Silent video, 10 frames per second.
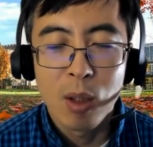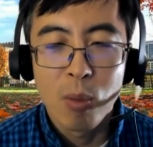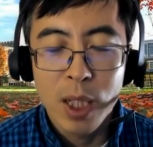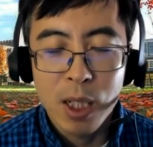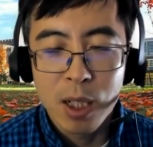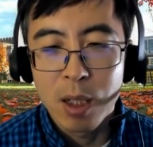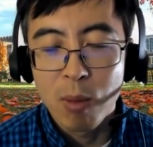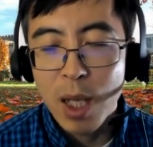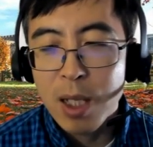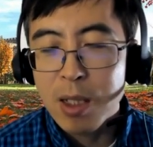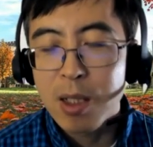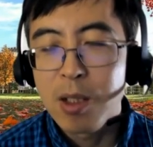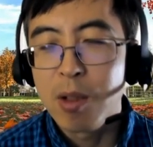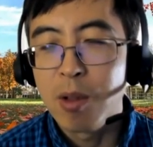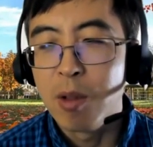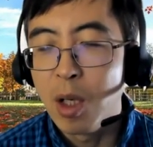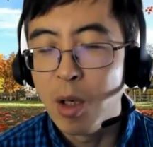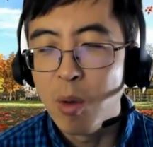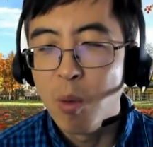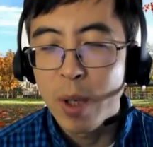week in advance, so you
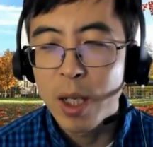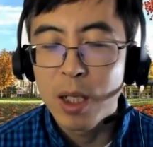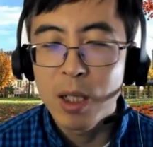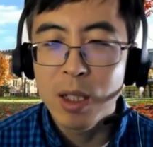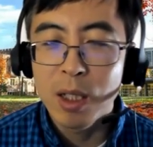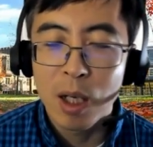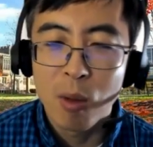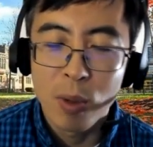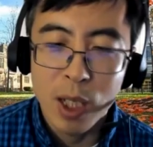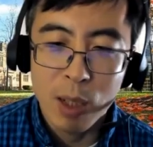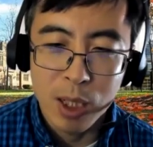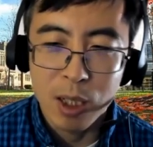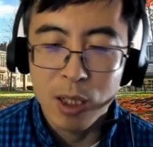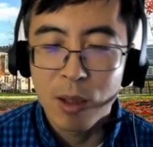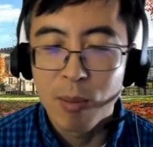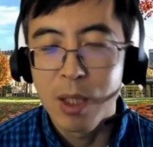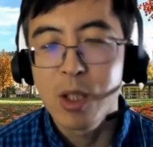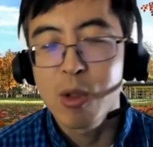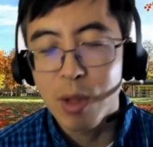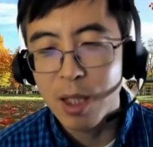know when we are meeting. But
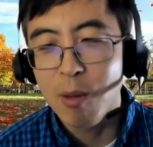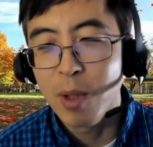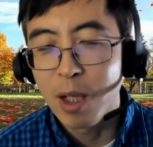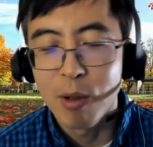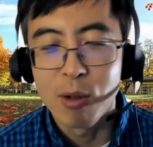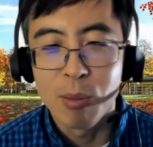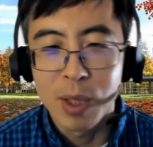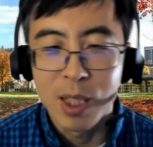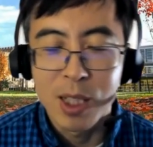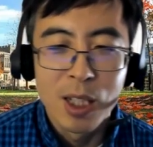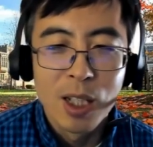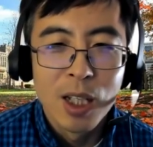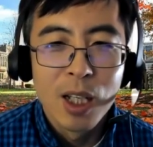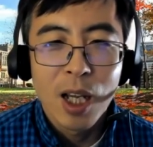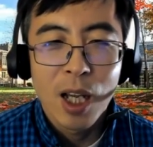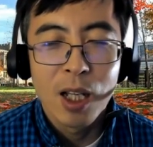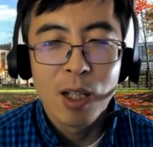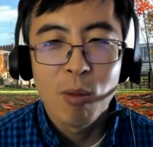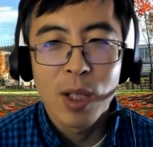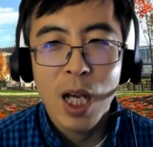surely we are going to meet,
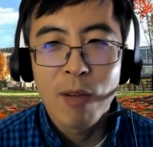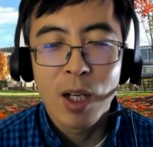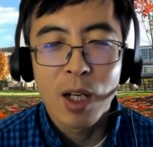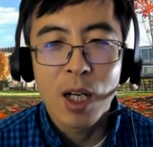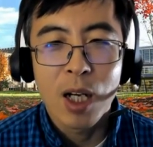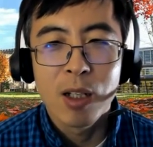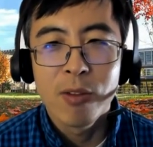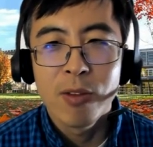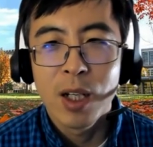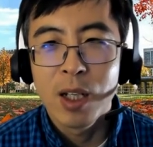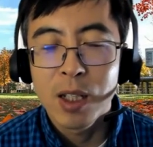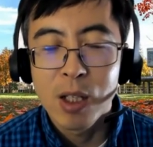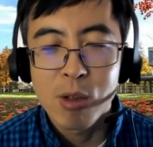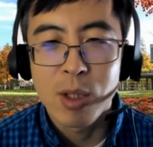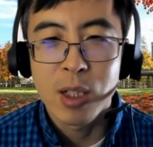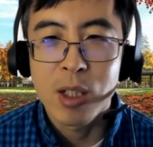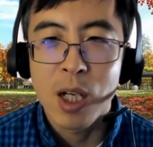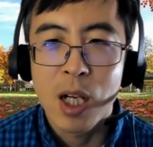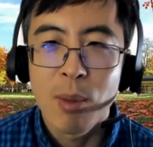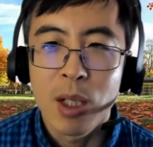and we have a lot of interesting
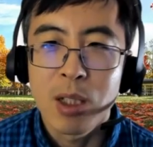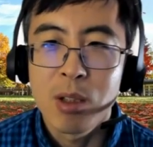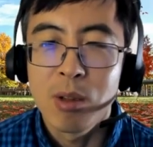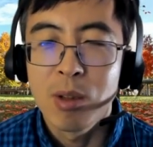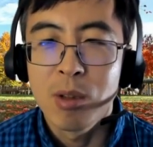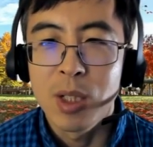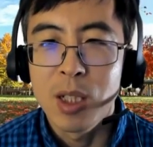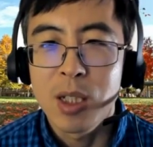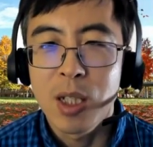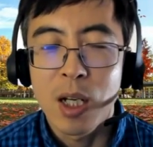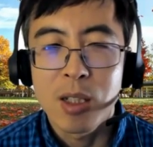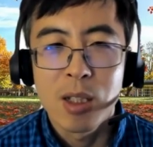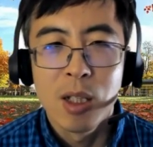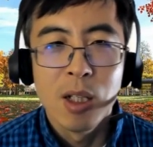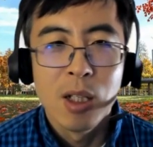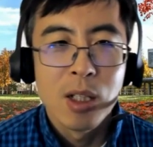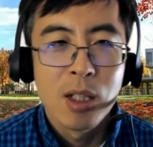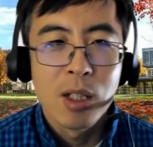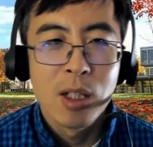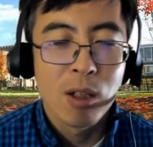topics to discuss.
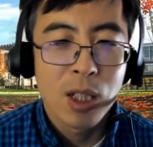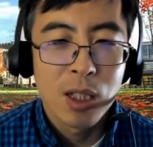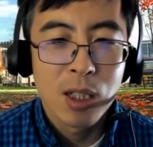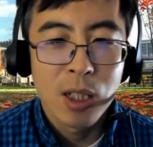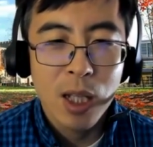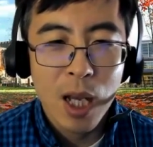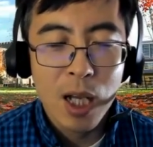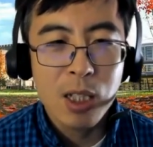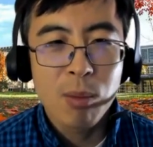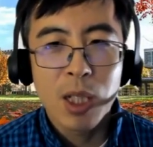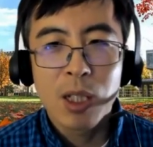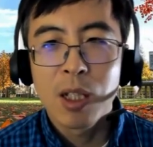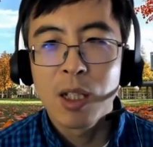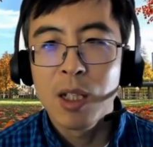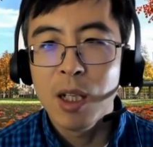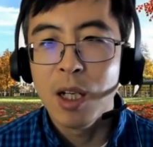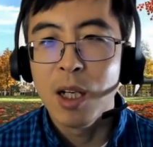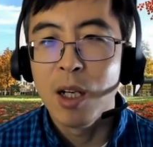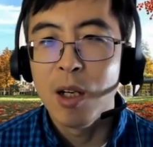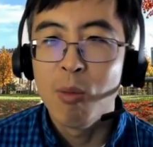So in the next meeting,
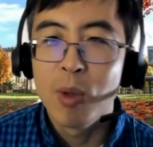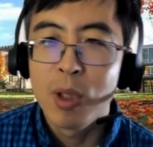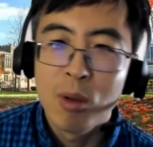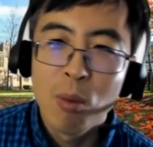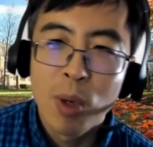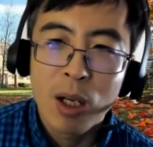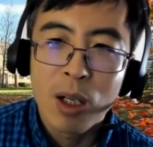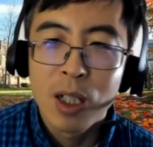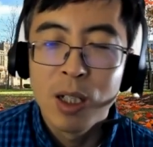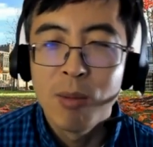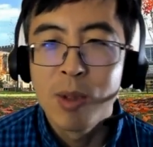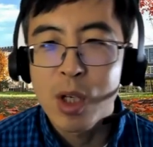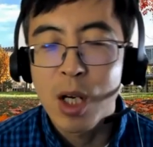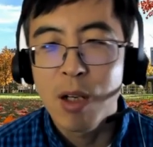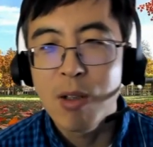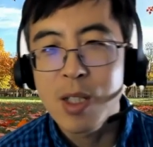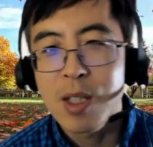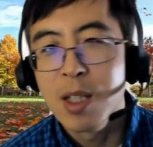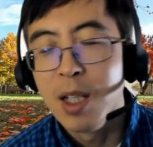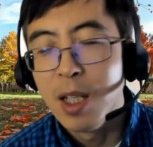we'll welcome
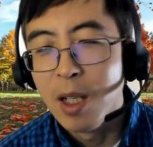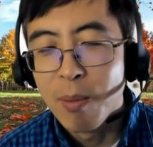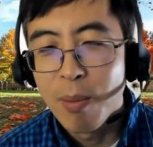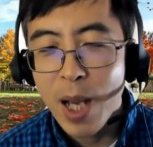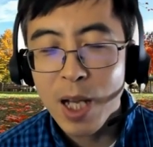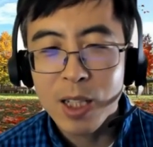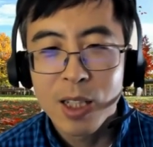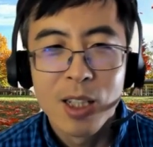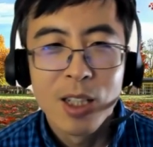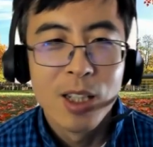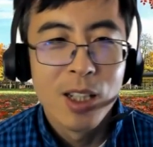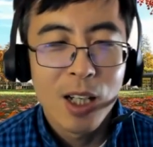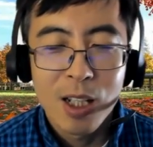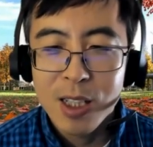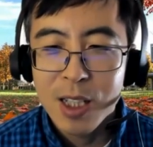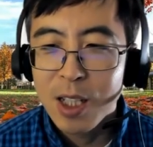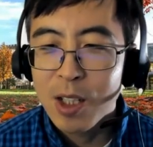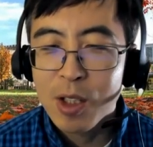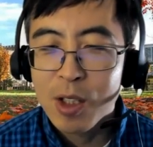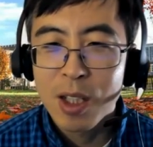Charles back on
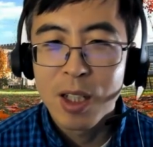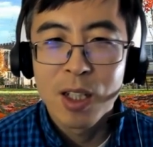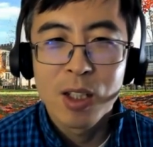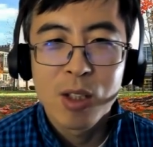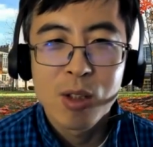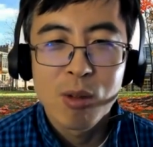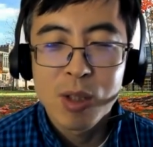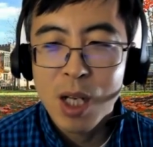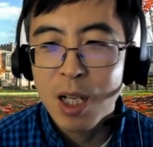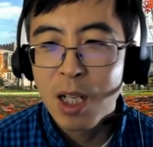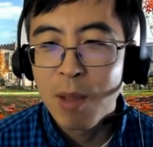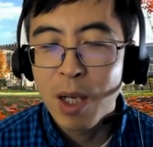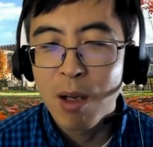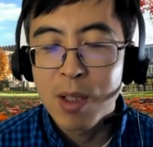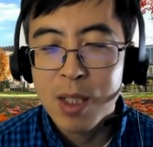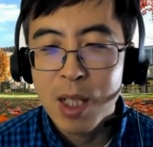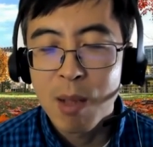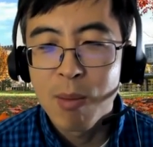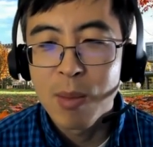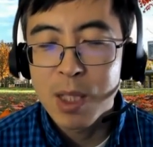stage to talk about
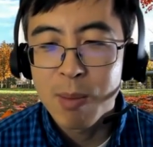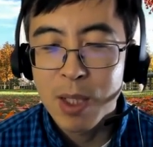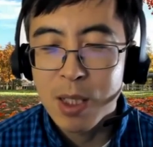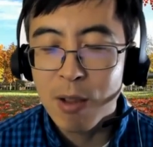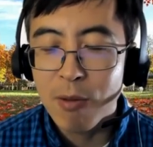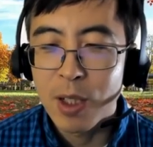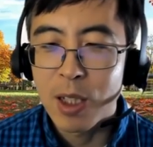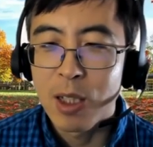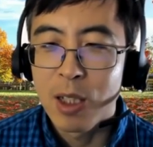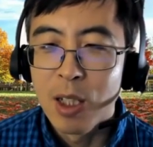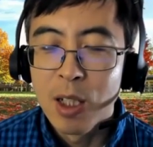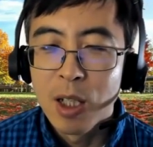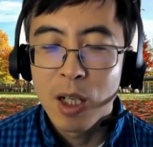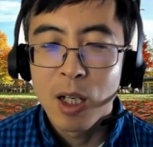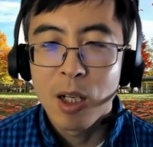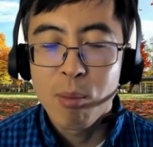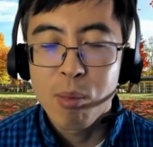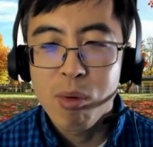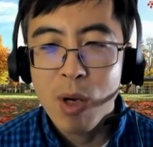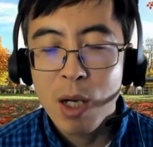some specific
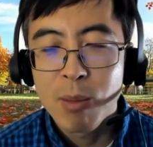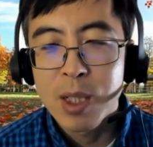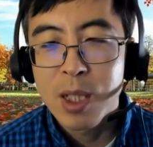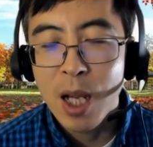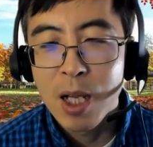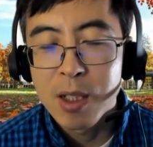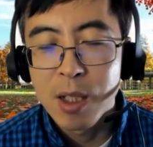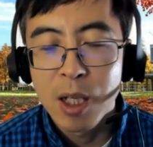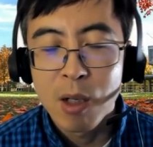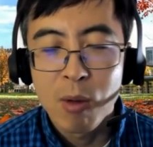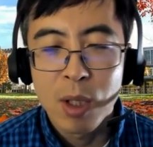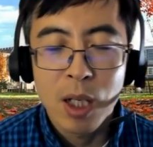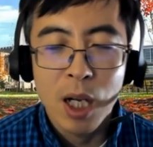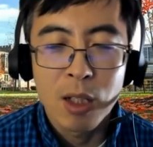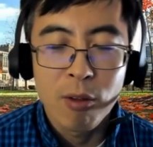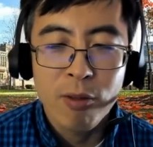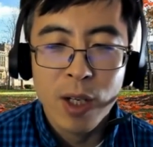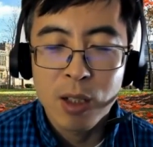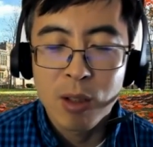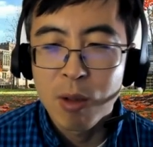prompt engineering and
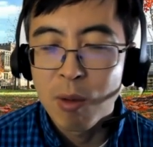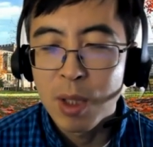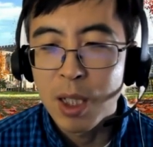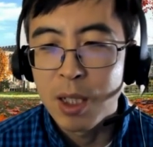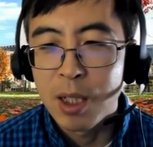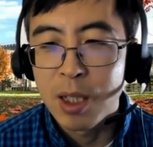fine-tuning